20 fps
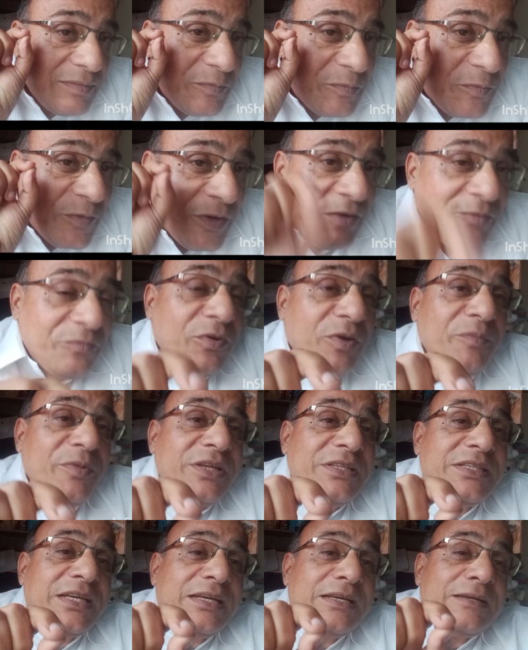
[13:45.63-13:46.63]

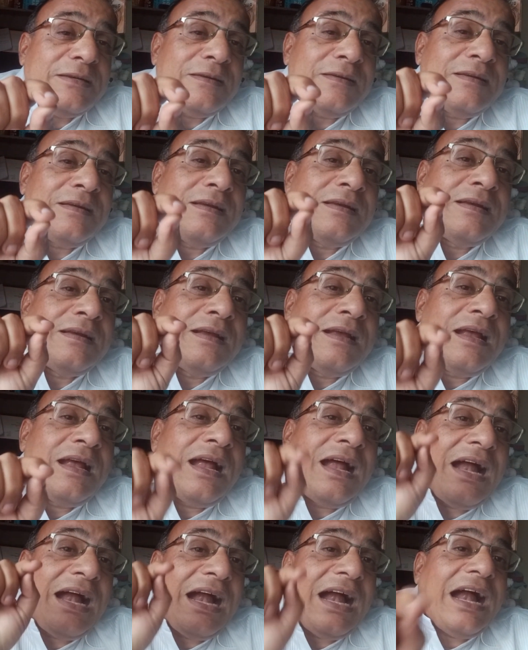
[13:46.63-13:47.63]
information,
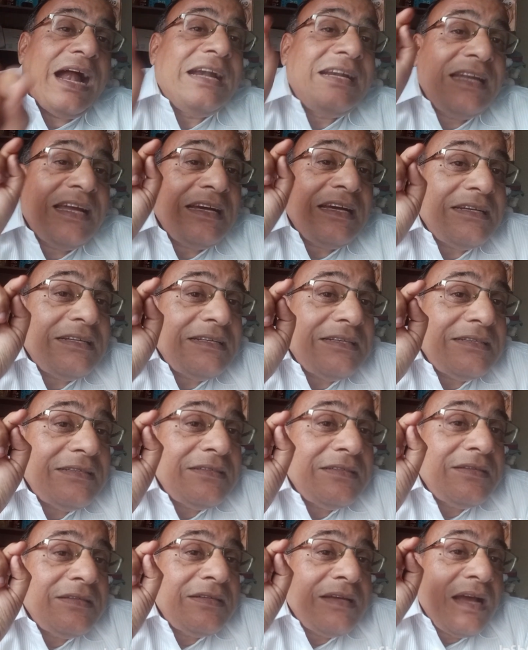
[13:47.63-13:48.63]
and
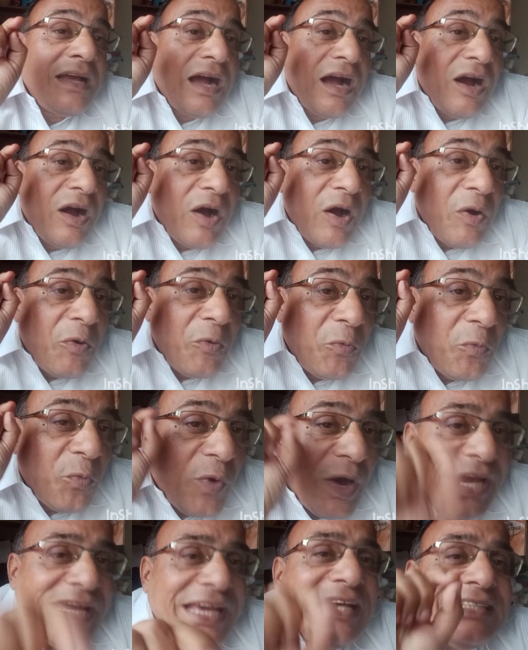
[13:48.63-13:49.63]

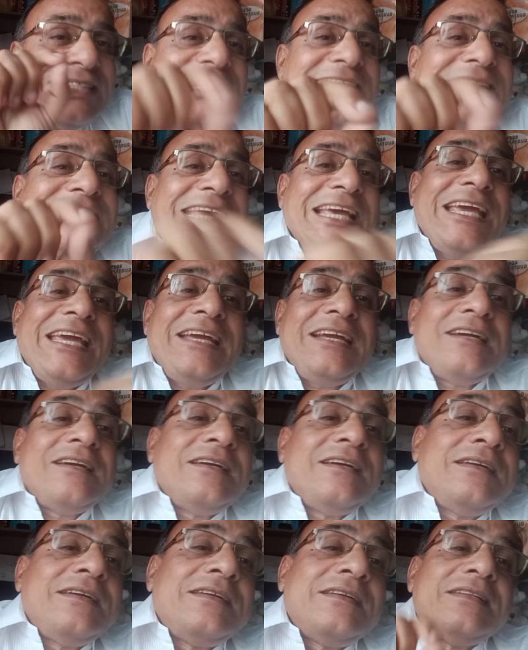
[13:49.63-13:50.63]
why is he saying
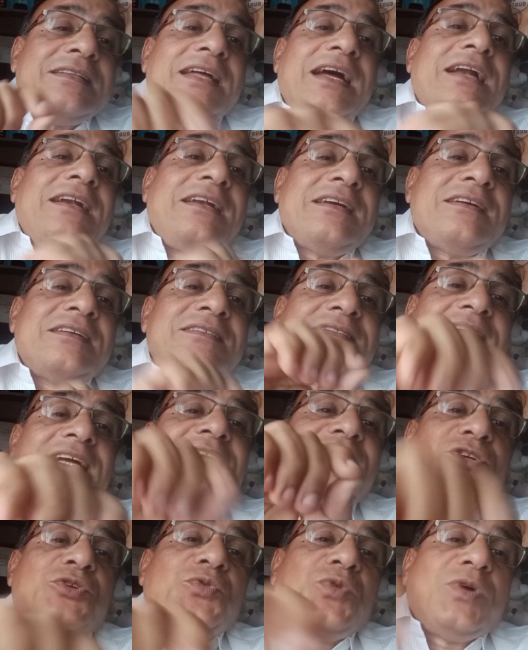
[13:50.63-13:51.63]
that send 2